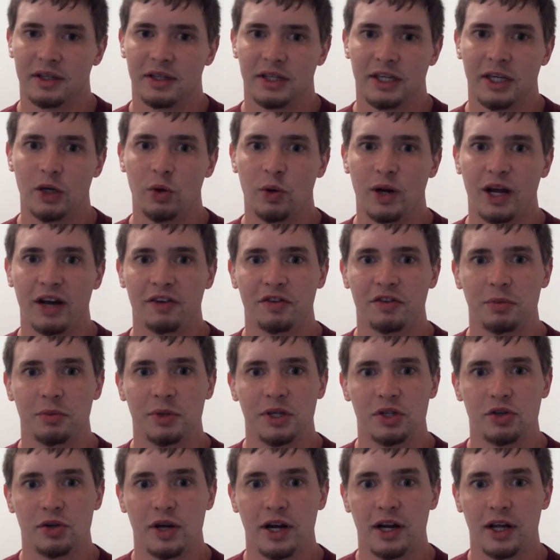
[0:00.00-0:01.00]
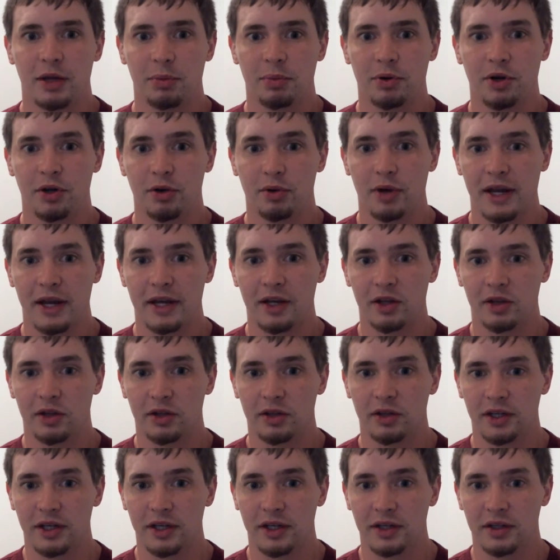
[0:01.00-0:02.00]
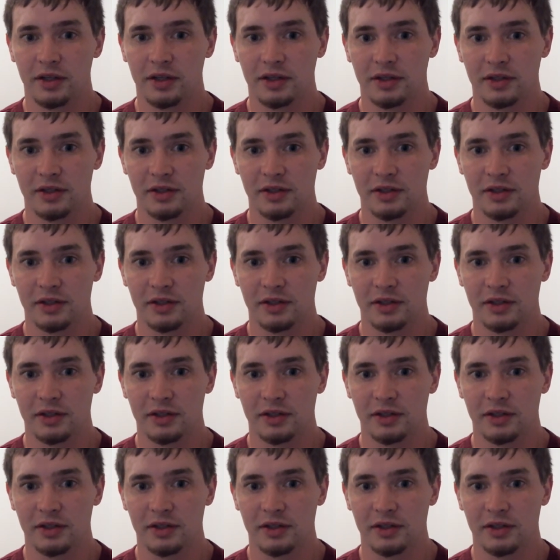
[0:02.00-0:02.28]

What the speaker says: would have to be training pretty regularly